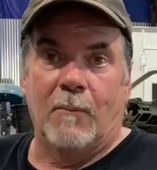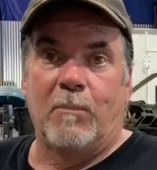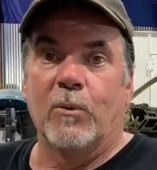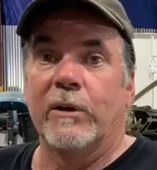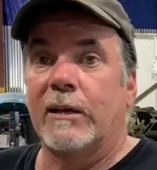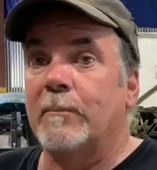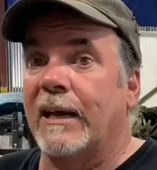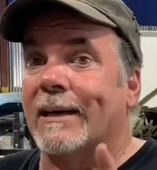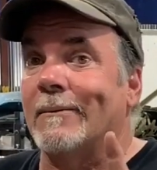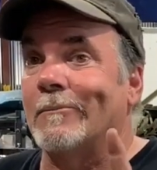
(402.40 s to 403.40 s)
But we can
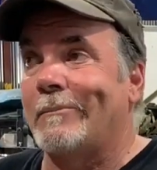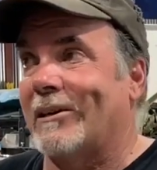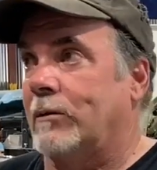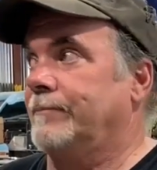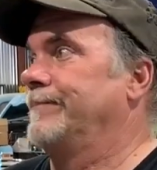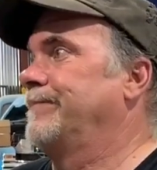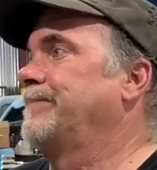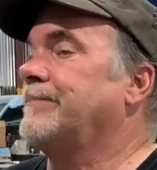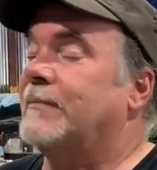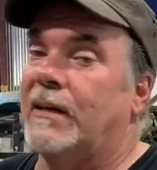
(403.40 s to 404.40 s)
make it better,
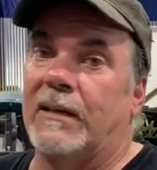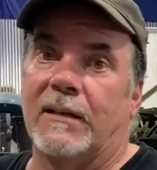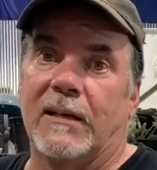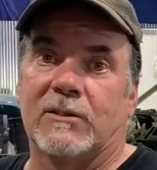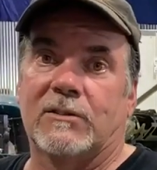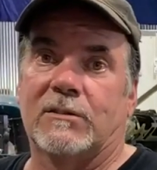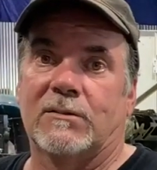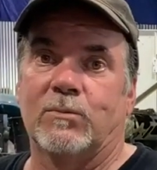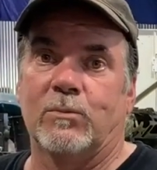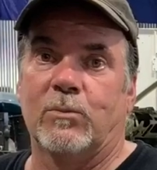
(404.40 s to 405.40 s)
and that's
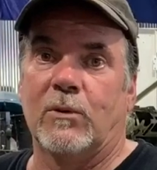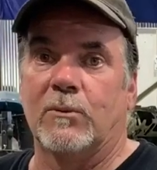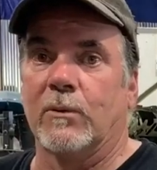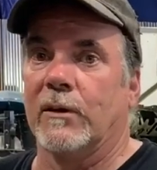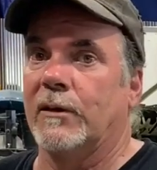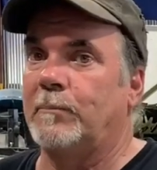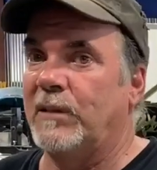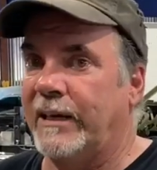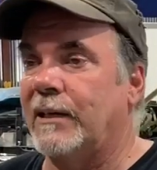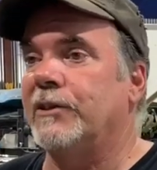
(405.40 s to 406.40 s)
what we're going to
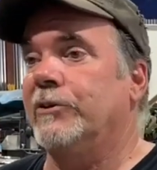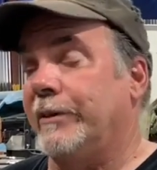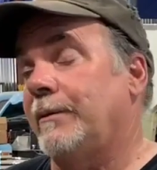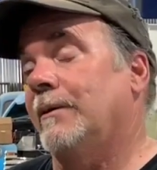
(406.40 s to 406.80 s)
plan on doing.